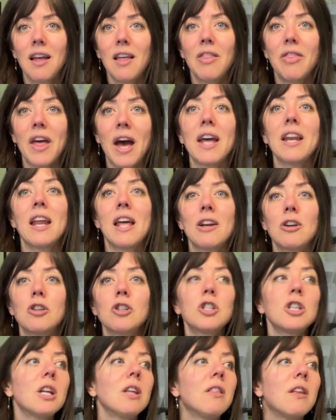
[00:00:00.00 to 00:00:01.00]
that
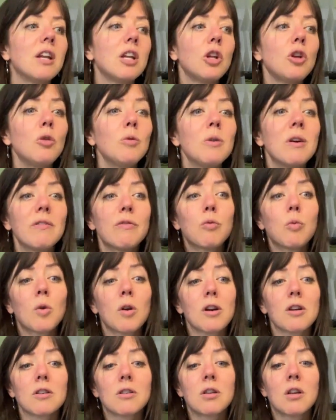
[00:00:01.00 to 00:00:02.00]
energy that you have
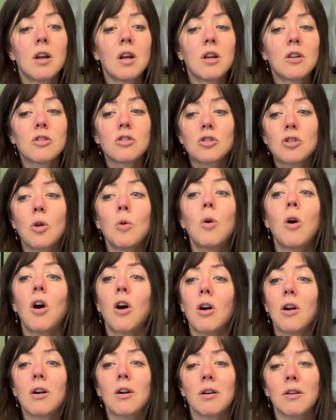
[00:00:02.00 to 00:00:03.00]
worked so
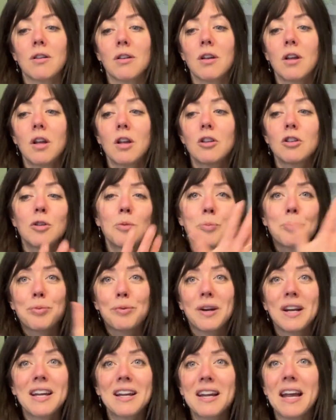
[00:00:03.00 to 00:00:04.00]
hard to
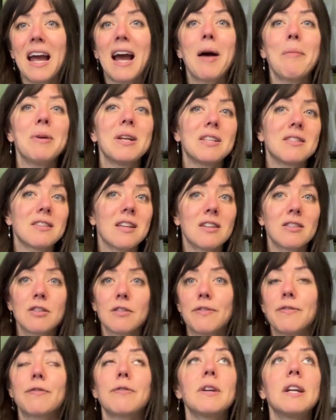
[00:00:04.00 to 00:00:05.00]
break habits and to
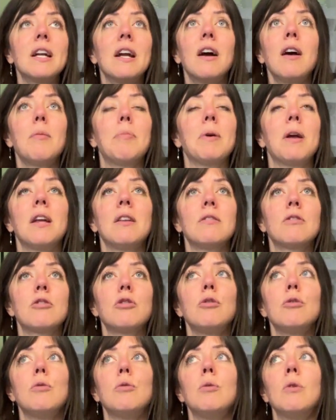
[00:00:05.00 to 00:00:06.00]
free up and
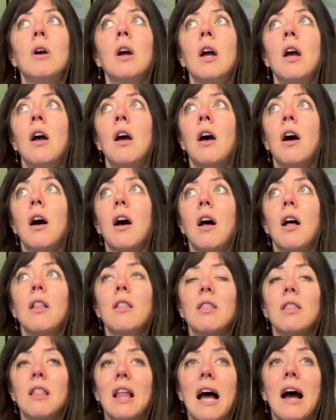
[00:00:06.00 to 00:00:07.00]
to
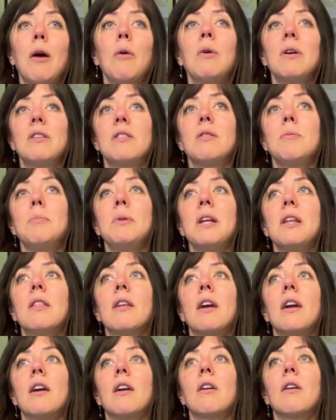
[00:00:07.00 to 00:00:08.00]
allow it to be
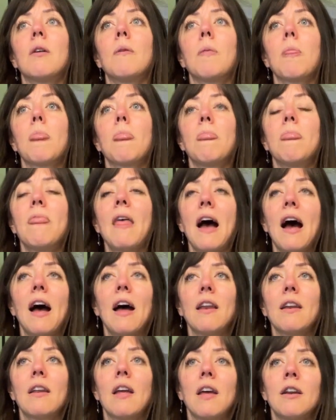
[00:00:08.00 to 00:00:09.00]
there,
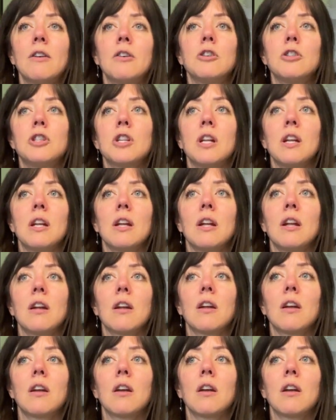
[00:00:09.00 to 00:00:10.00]
that energy
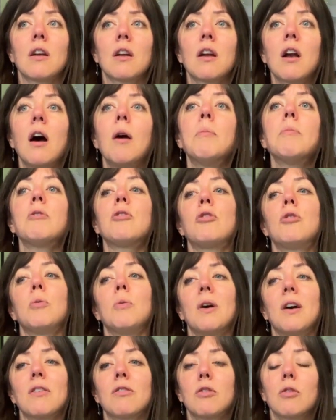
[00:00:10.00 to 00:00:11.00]
comes to
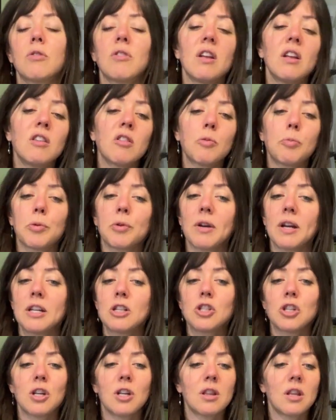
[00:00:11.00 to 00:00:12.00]
us as
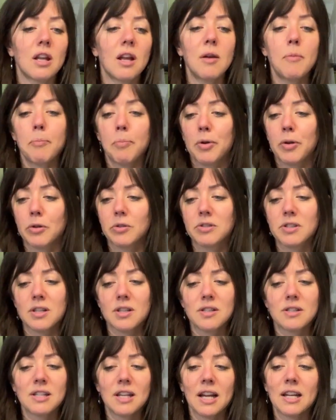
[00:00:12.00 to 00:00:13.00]
inspiration, the
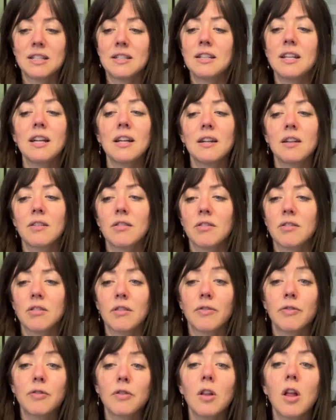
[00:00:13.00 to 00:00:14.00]
impulses, the ideas, the
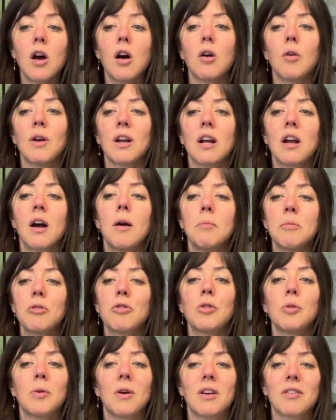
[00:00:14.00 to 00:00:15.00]
flow. It comes
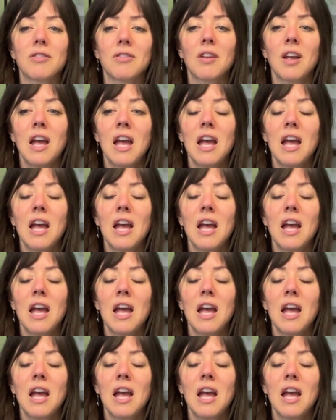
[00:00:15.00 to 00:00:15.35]
to us